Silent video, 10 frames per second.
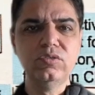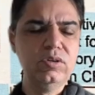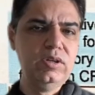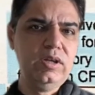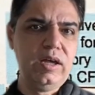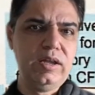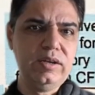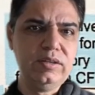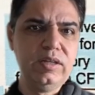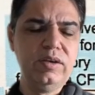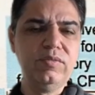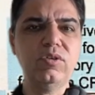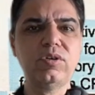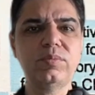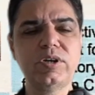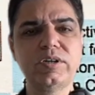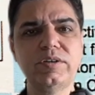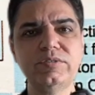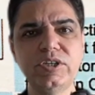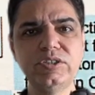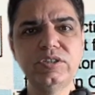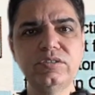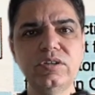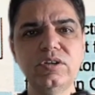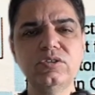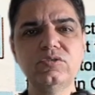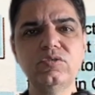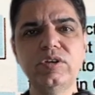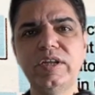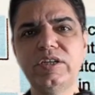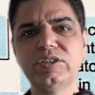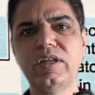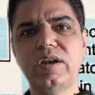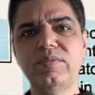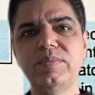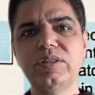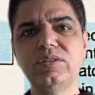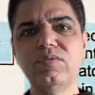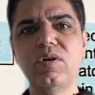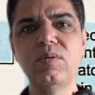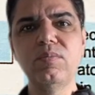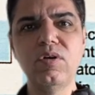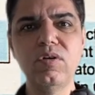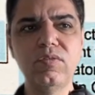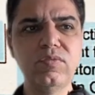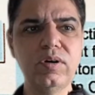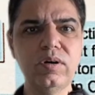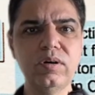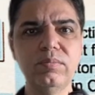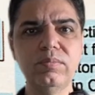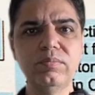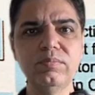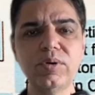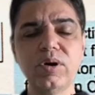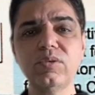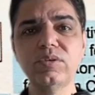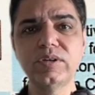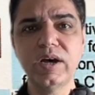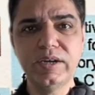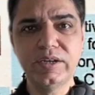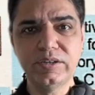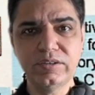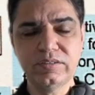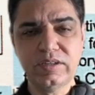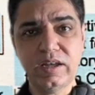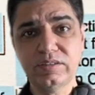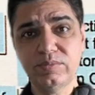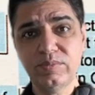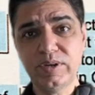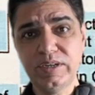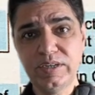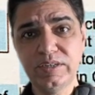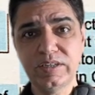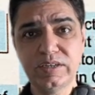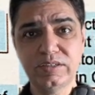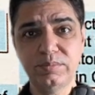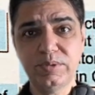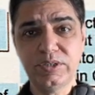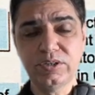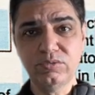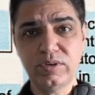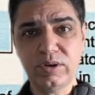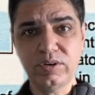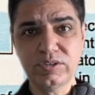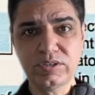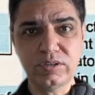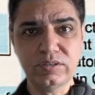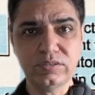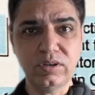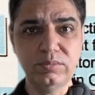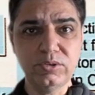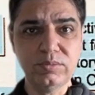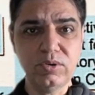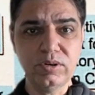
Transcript: and they have got obstructive changes, so inhalation therapy in the form of bronchodilators as and when needed, that is a beta-2 agonist, salbutamol